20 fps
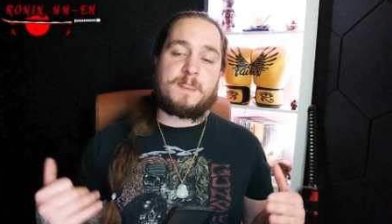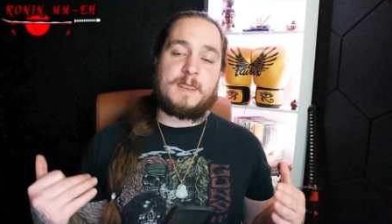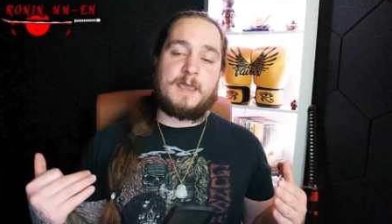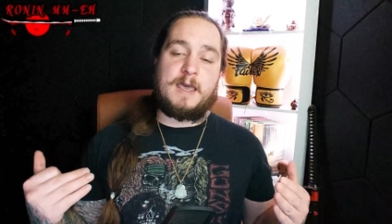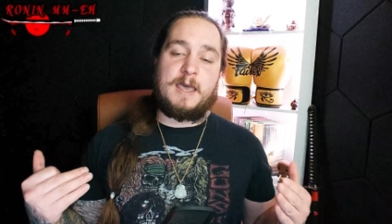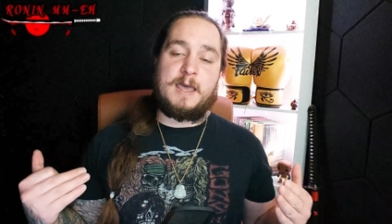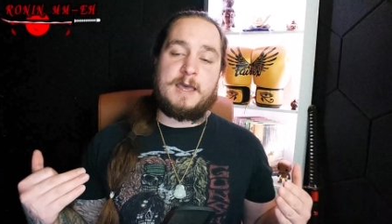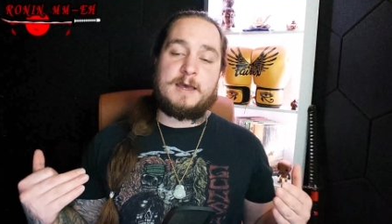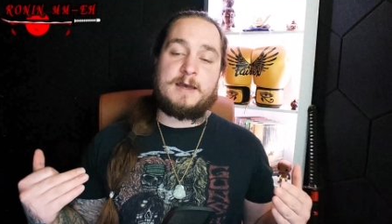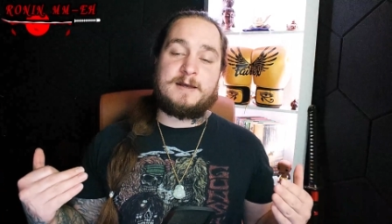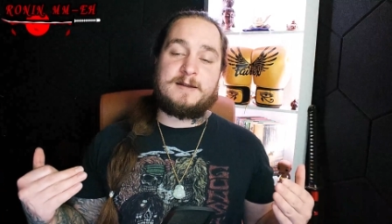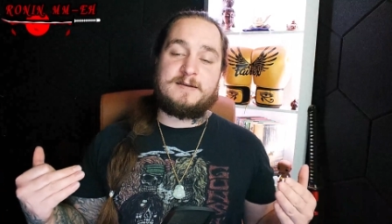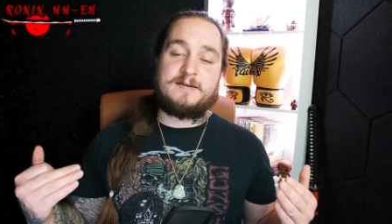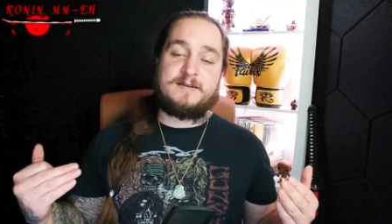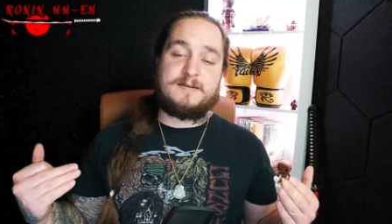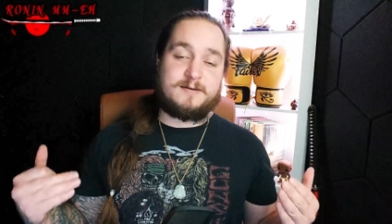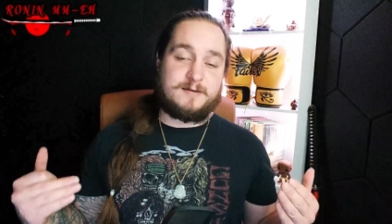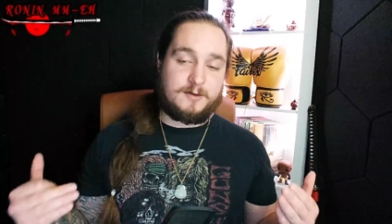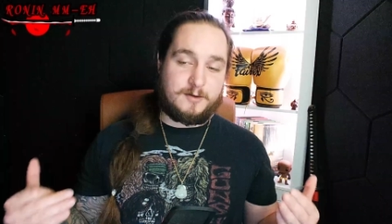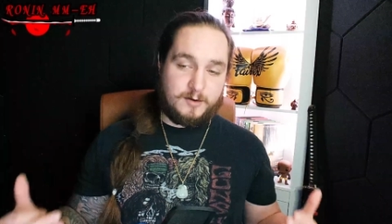
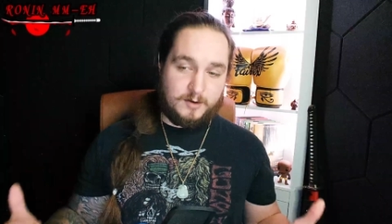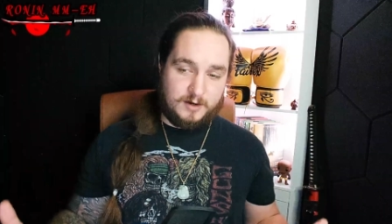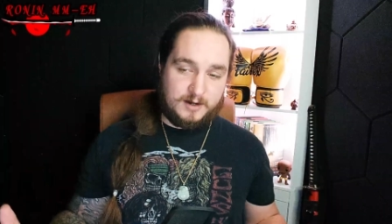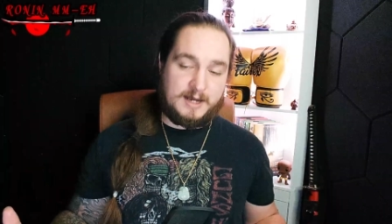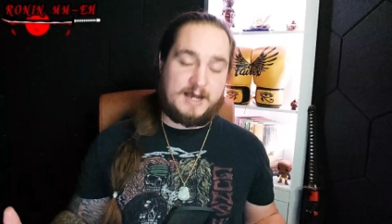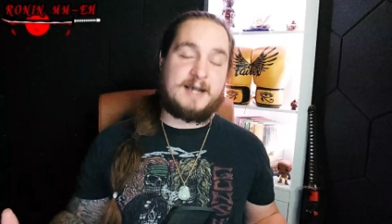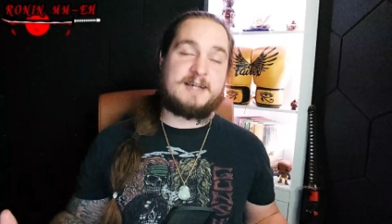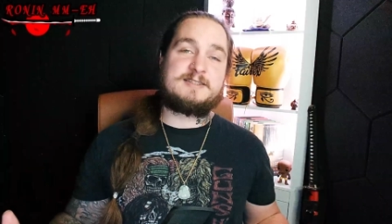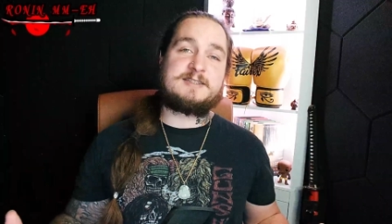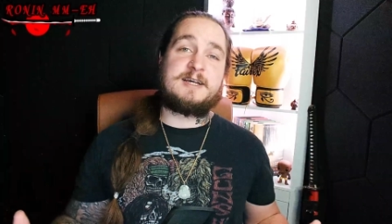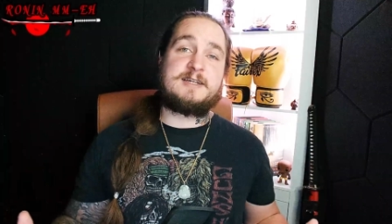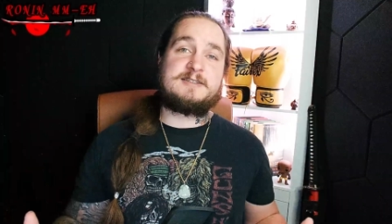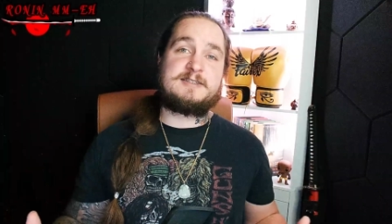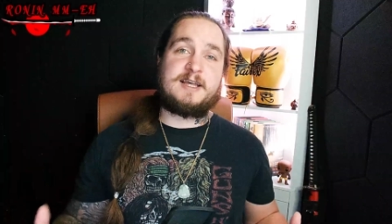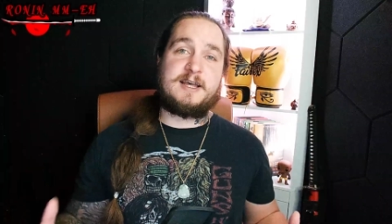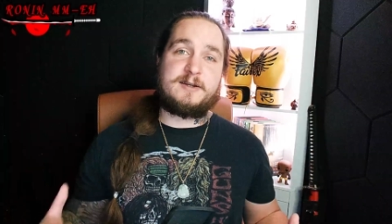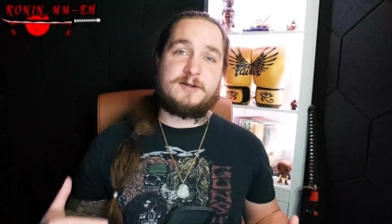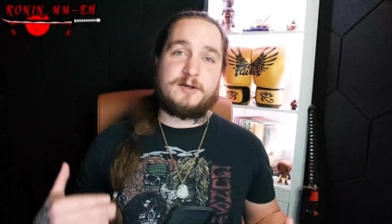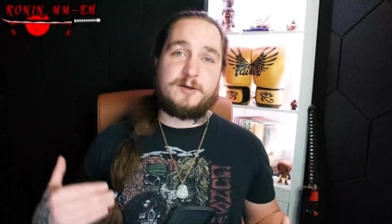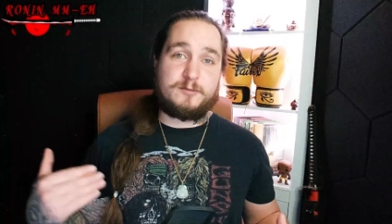And uh, as I
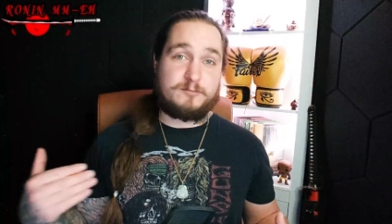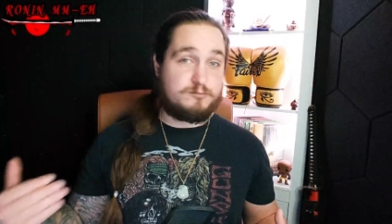said,